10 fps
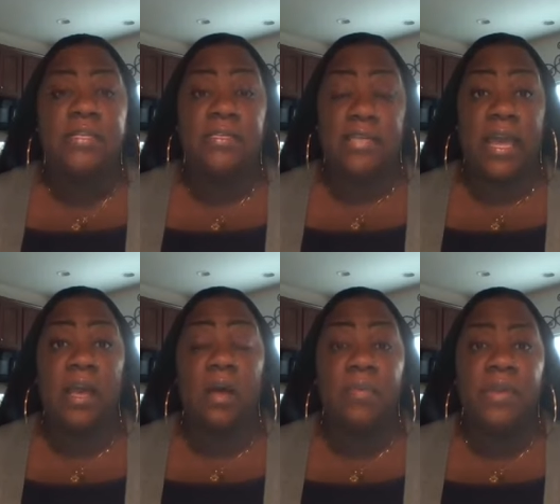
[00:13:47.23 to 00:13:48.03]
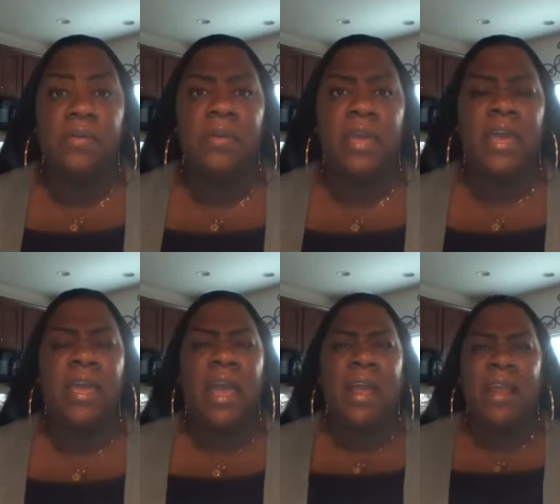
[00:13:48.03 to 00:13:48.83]
to take communion.
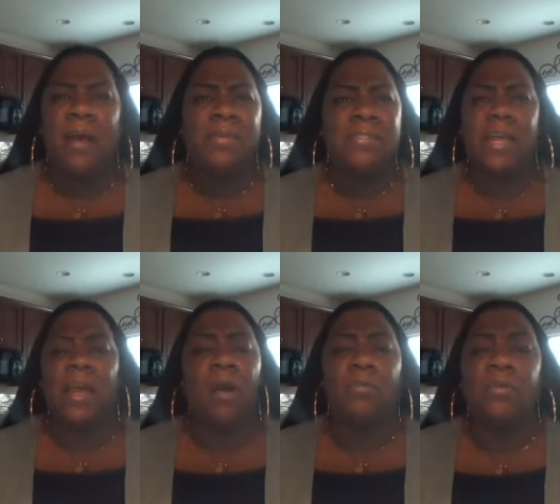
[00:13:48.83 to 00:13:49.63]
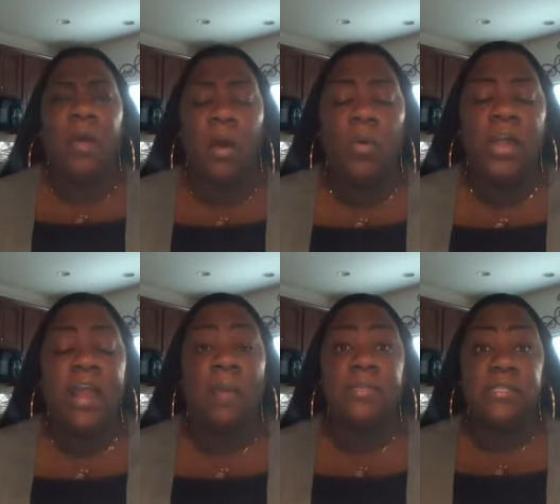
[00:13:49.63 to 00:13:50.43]
And I was like, oh no. And
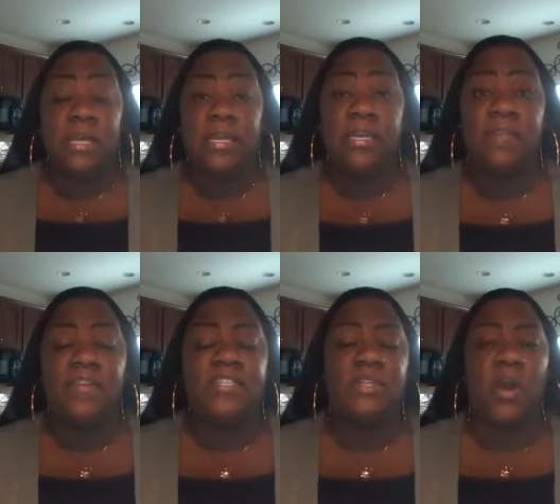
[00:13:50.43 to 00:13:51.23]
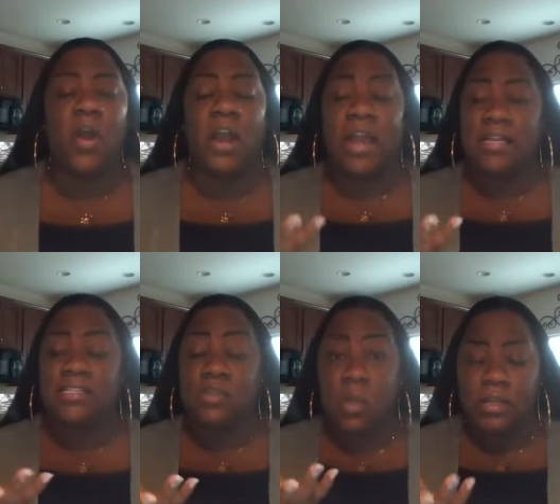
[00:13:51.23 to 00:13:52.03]
I was gonna give it to her, and I
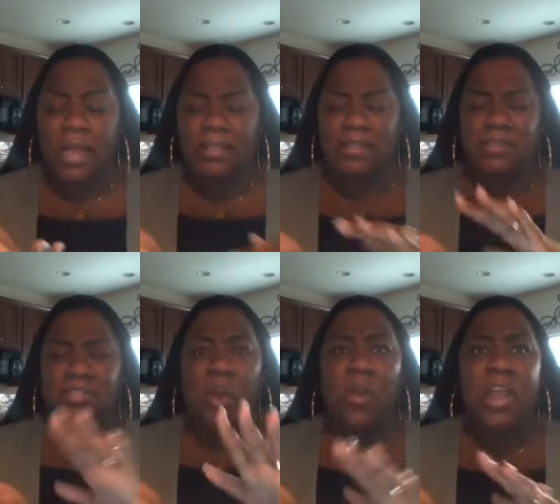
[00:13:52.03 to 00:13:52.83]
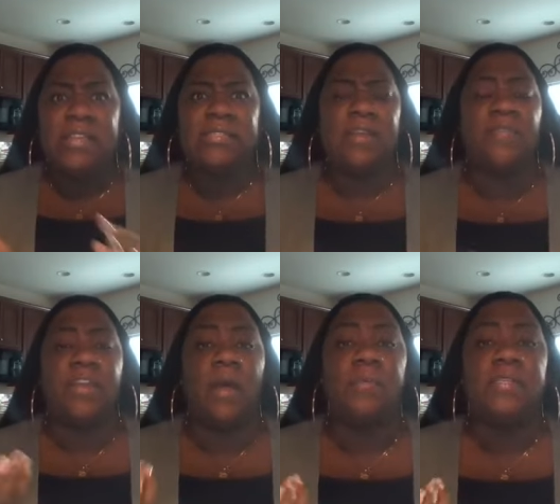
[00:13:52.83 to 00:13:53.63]
saw like the dirt and stuff,
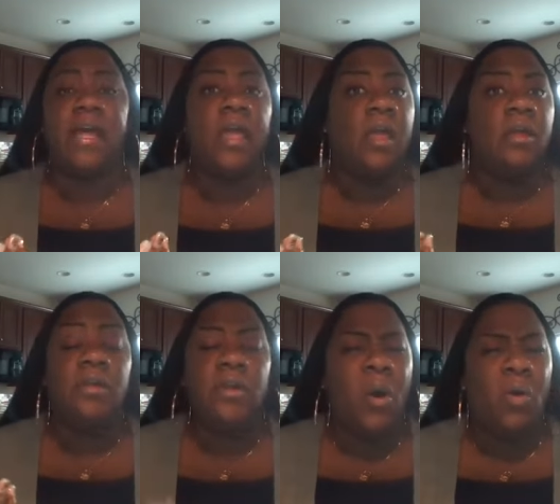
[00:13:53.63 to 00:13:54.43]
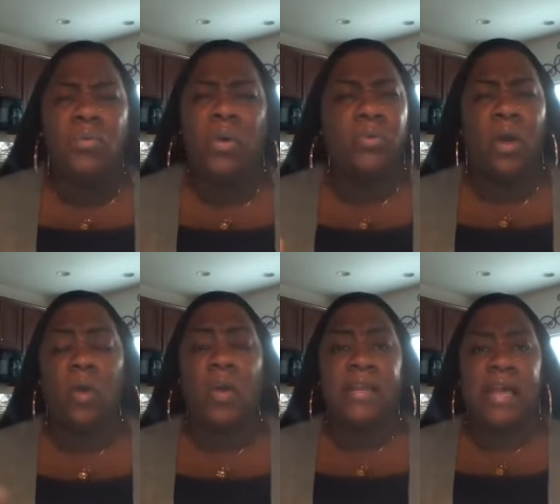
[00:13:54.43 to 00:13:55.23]
and I was like, no, no,
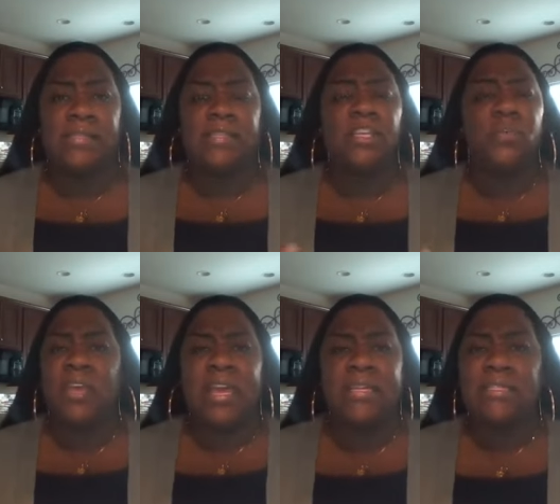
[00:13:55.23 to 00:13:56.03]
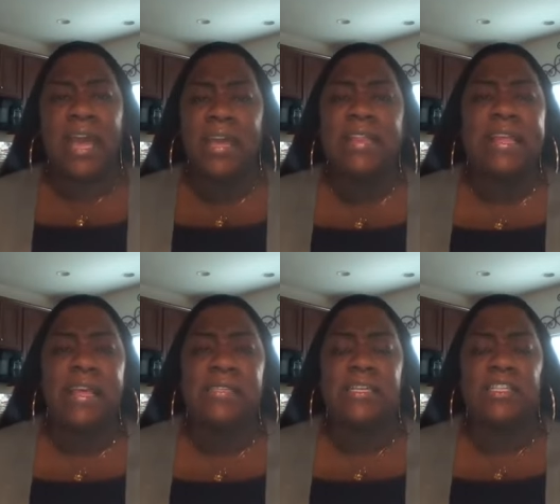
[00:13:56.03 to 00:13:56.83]
no. And I said, you can't take
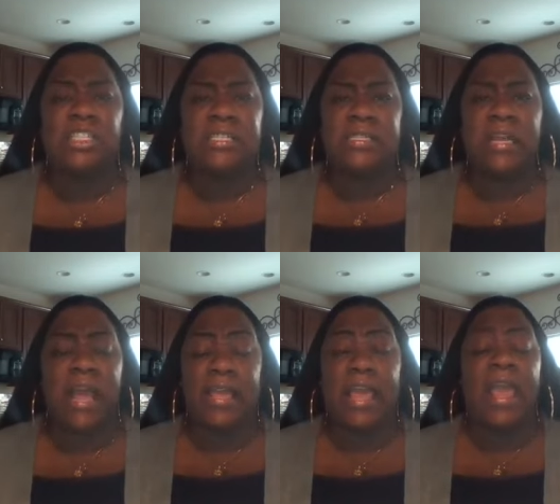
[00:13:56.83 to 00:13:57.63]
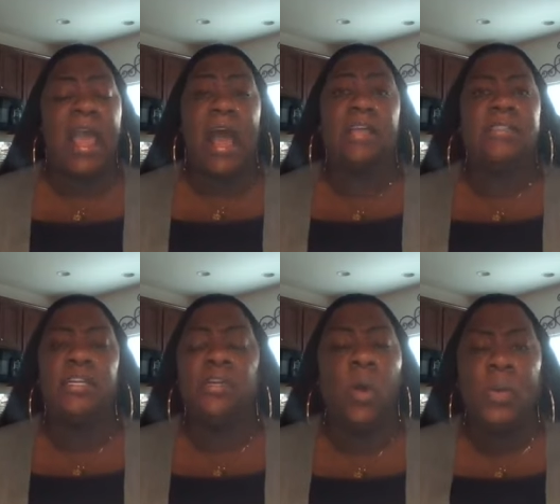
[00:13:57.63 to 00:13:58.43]
this. And she said, I
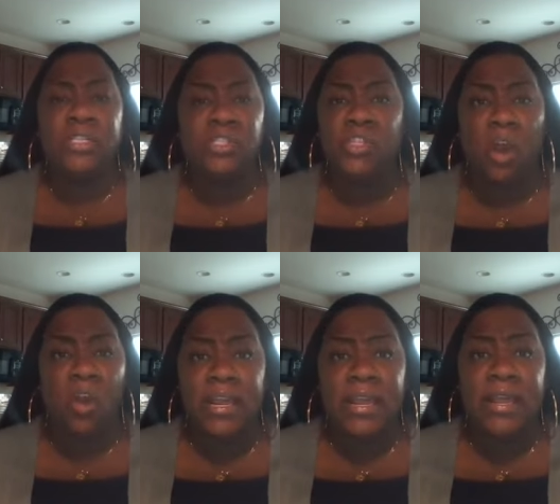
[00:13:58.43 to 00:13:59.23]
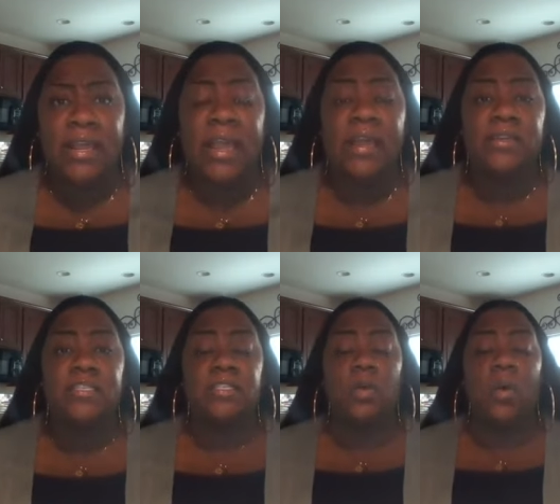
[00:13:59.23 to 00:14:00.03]
said, no, it's dirty. And
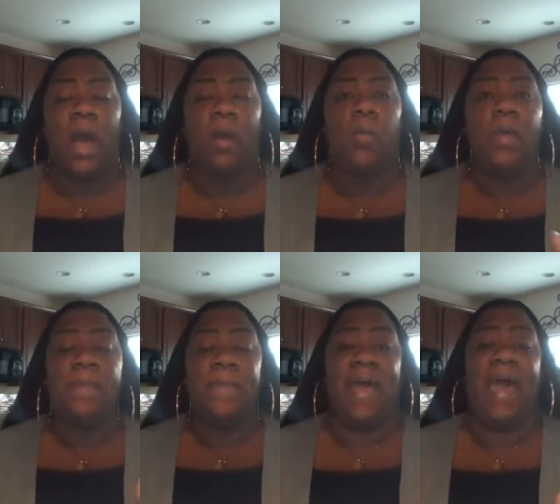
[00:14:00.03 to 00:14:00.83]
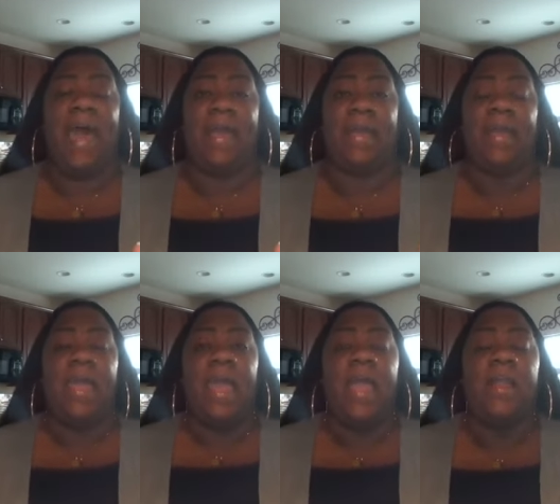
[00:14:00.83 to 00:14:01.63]
so I went back
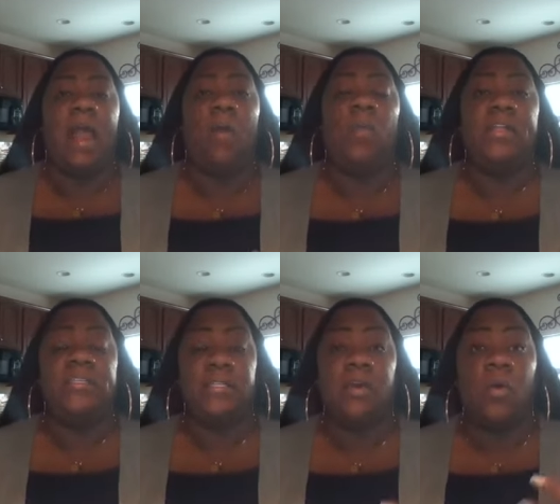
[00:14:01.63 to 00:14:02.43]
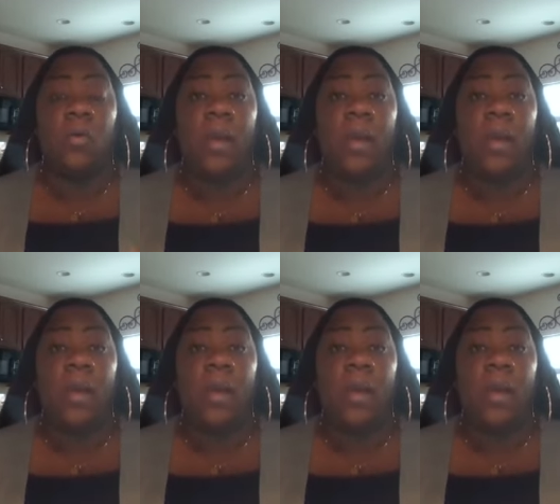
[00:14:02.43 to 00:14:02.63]
and I went to go